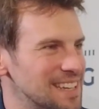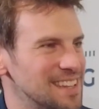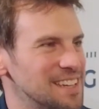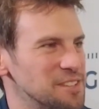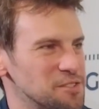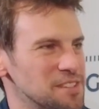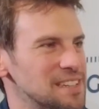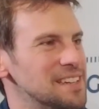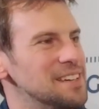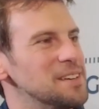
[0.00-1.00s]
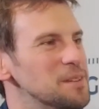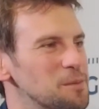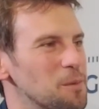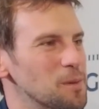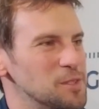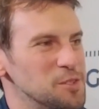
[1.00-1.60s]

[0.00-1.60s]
in the industry, what would